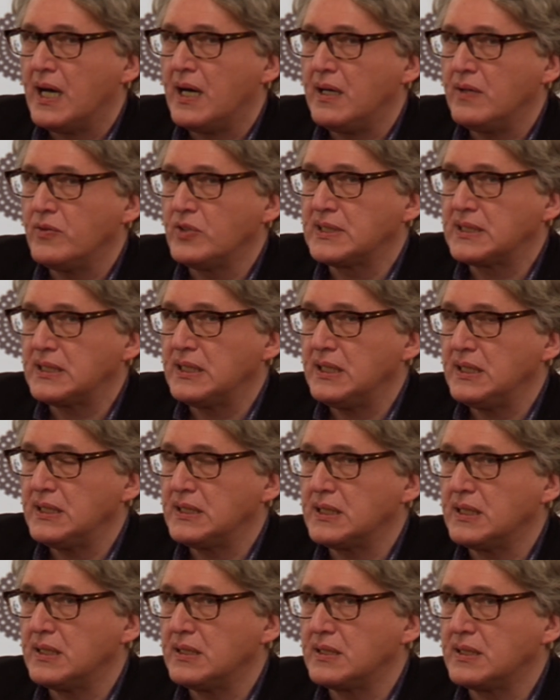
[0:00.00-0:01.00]
I would say
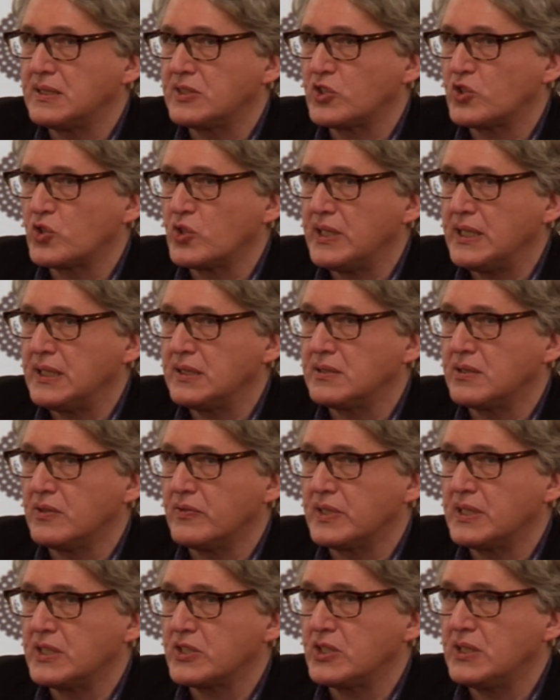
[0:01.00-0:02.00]
that the strength of
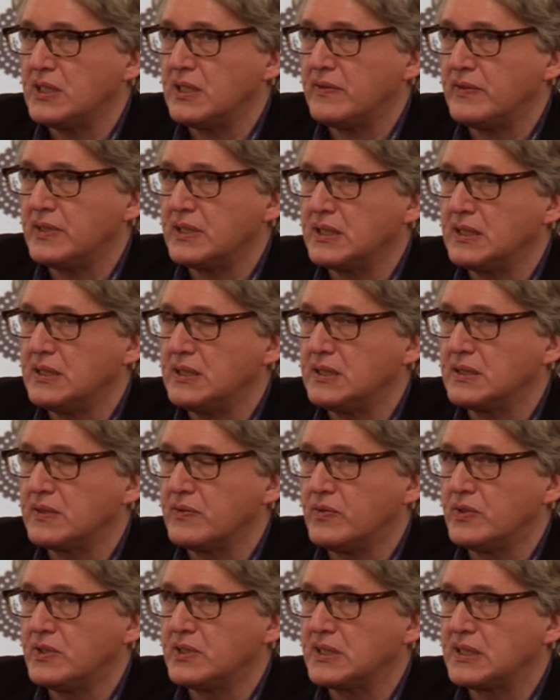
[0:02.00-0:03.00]
Russian avant-garde
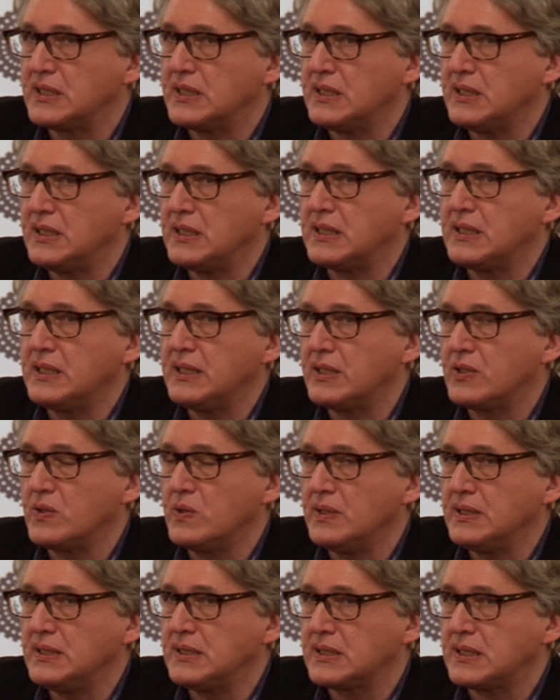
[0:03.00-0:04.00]
was that they
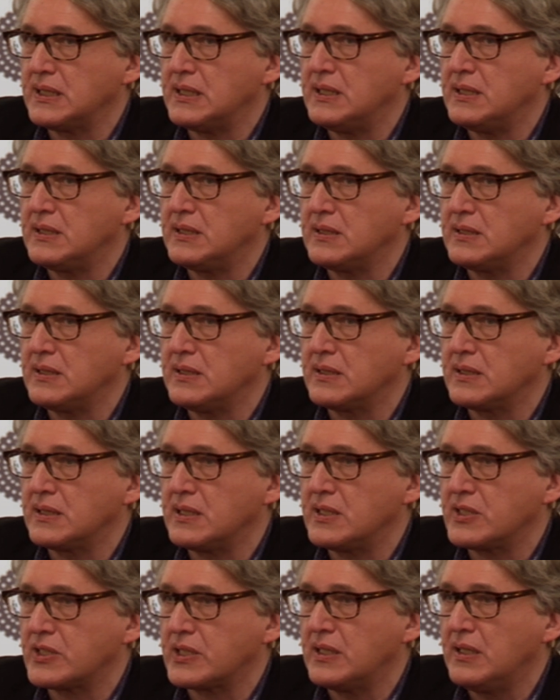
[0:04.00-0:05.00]
coincided in
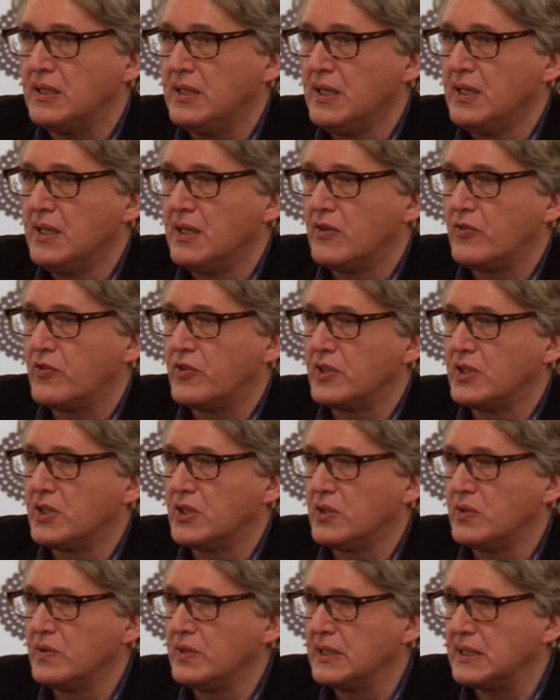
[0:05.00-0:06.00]
Russia for
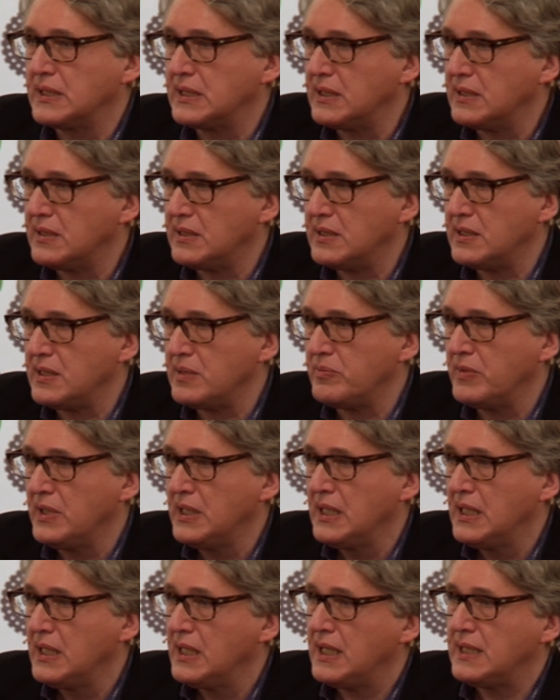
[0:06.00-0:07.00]
longer time
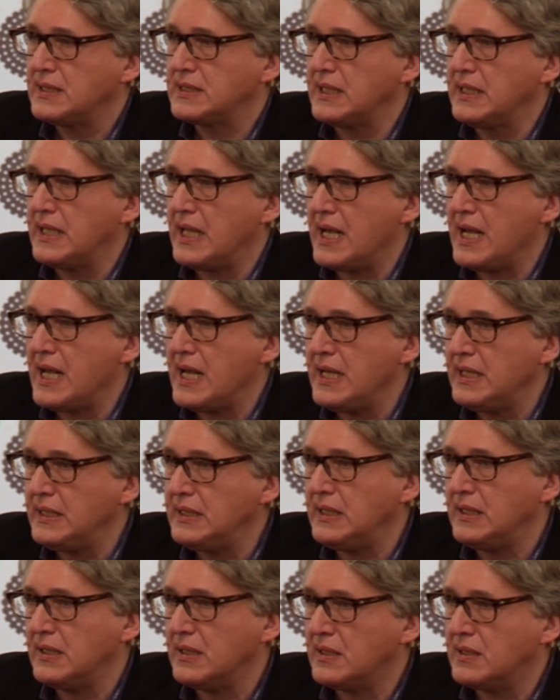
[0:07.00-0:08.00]
as in
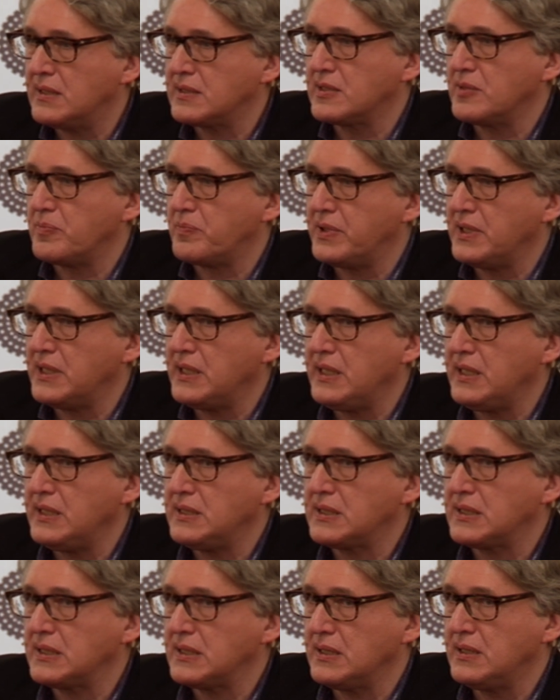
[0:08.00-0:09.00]
any other
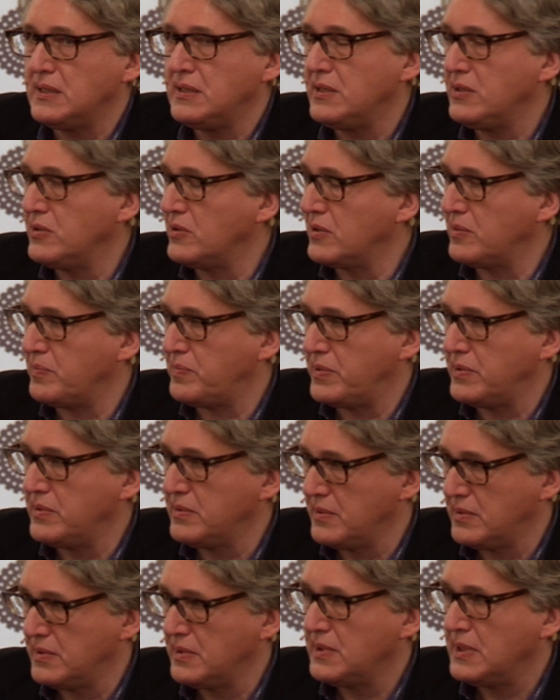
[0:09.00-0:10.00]
place in Europe,
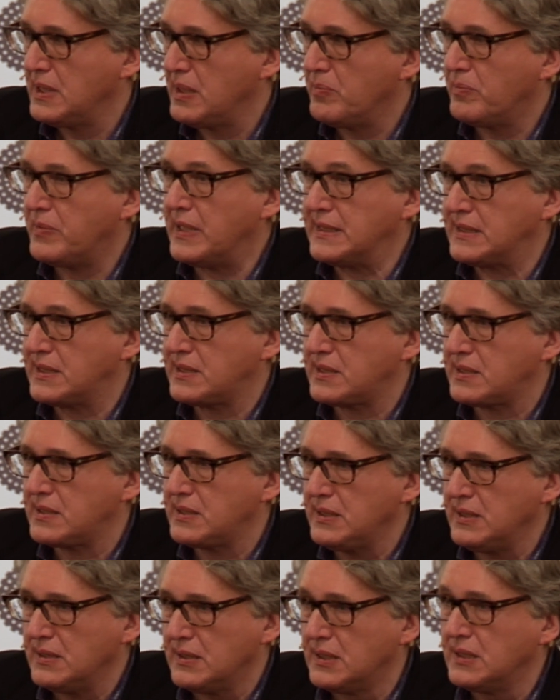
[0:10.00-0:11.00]
but
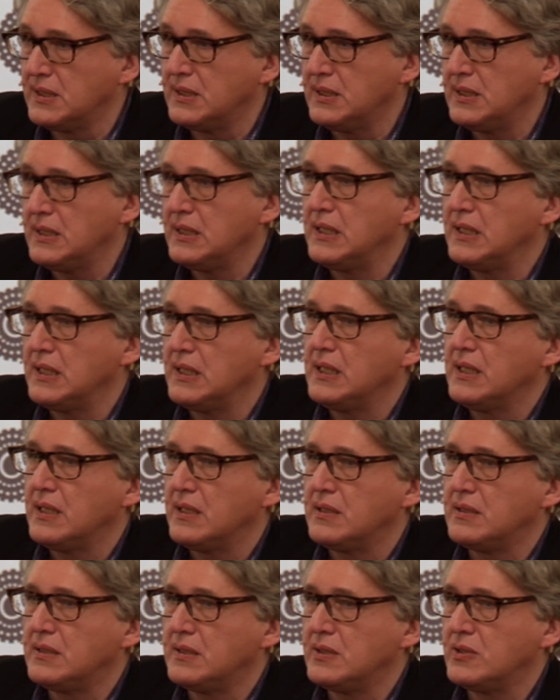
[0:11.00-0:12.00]
still
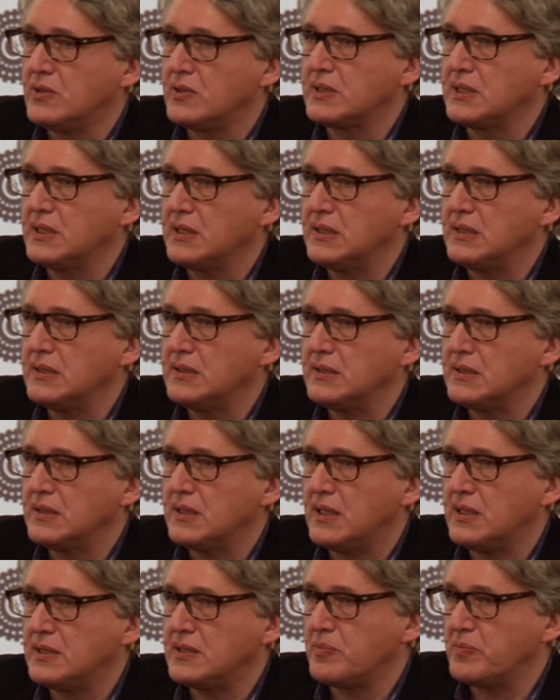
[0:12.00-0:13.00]
not
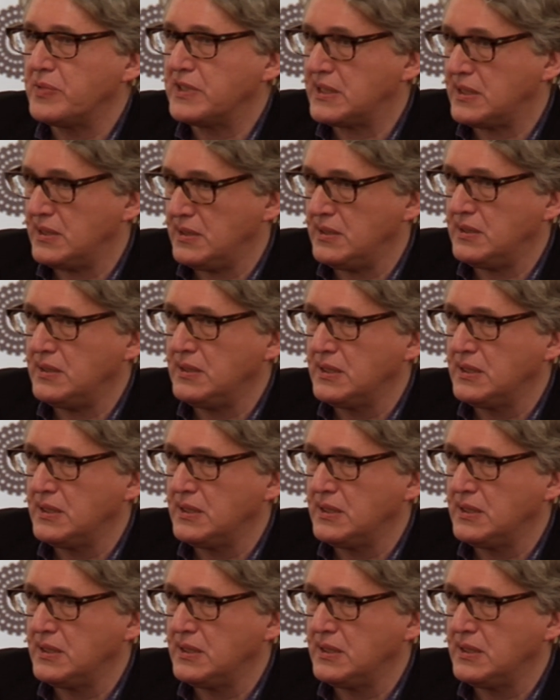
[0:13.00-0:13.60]
100%,